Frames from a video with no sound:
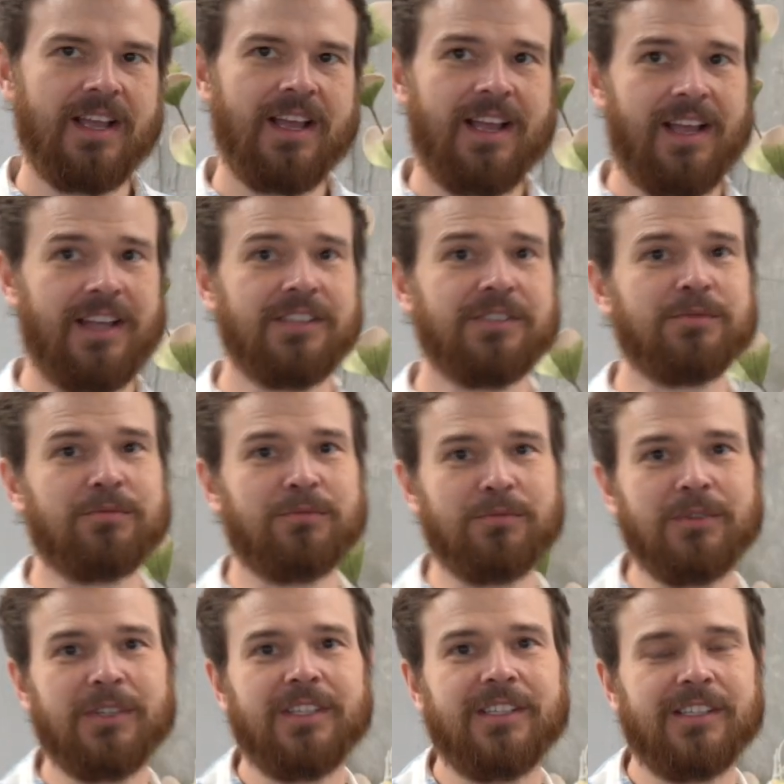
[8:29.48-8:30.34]
It's
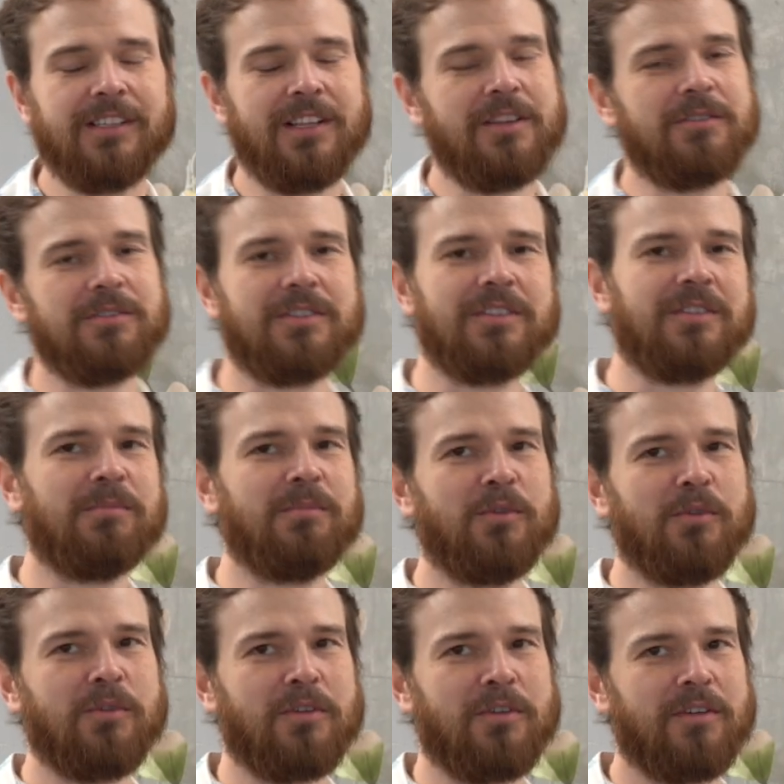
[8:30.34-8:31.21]
really close to the
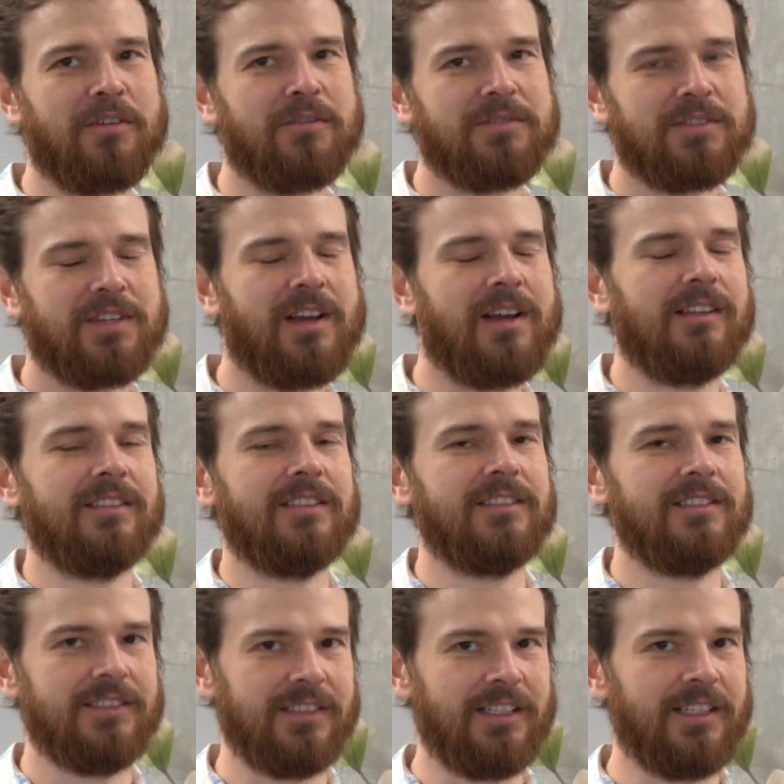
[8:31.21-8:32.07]
border of
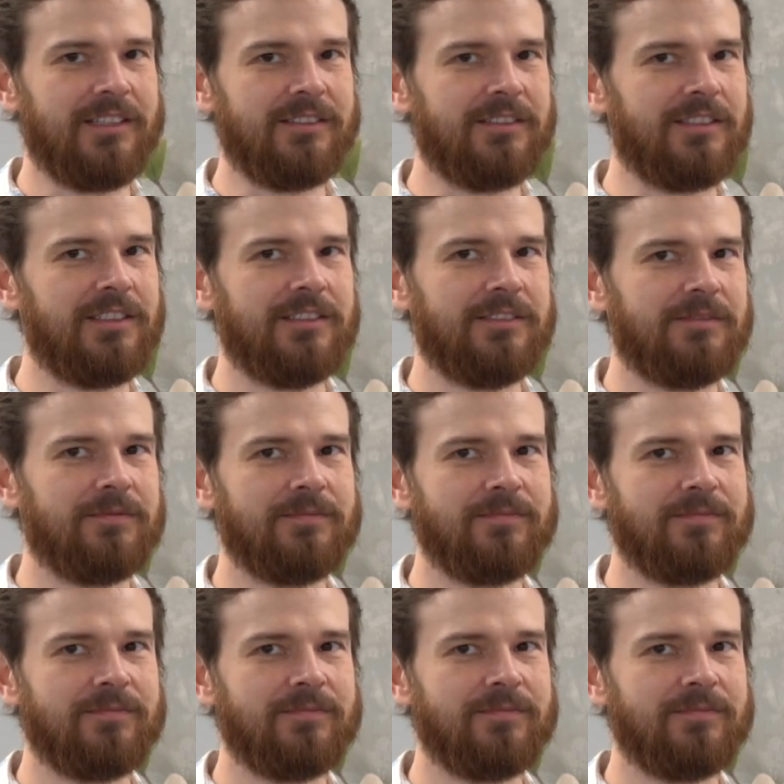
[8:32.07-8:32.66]
Scotland and England.